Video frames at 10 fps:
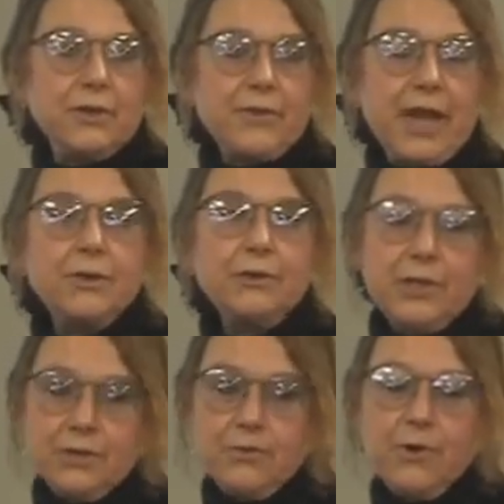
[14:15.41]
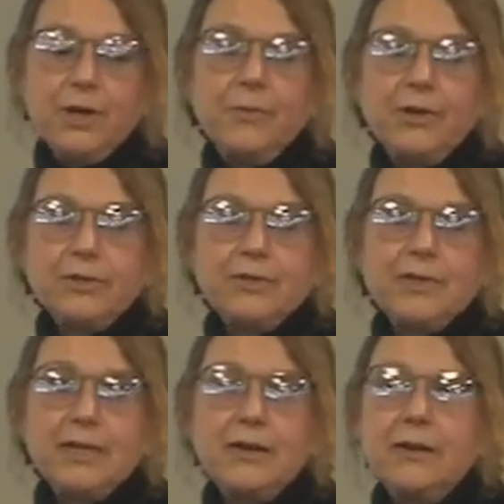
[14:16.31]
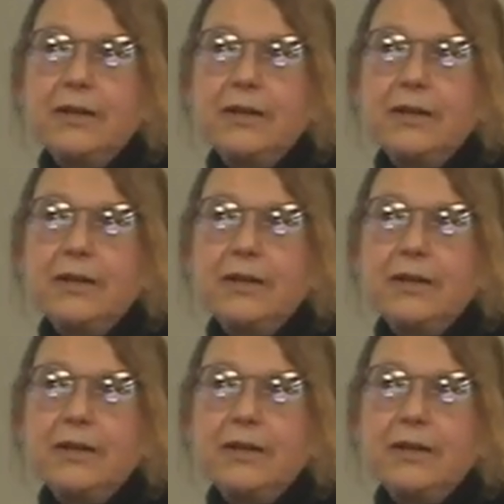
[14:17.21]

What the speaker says: not only in the water, but also in the air.